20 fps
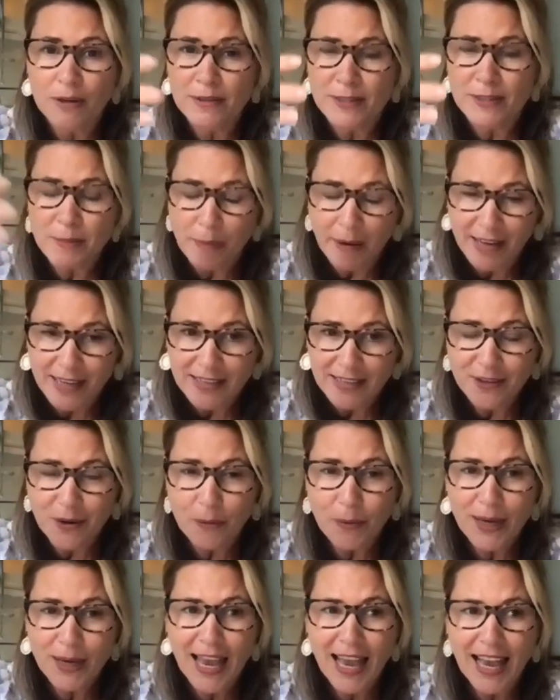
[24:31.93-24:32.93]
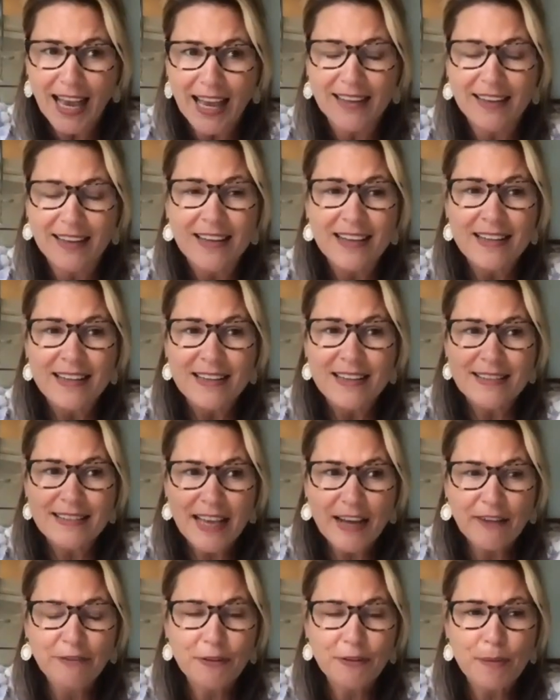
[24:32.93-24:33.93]
space. So we had
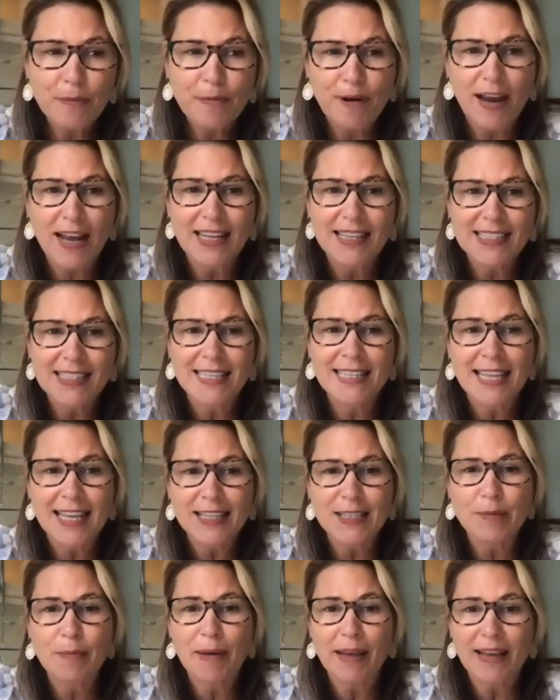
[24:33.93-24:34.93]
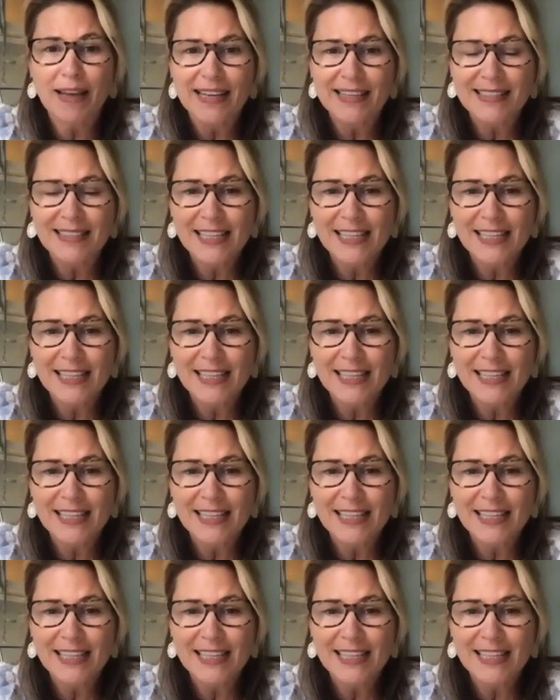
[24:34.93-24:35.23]
several brands in that space,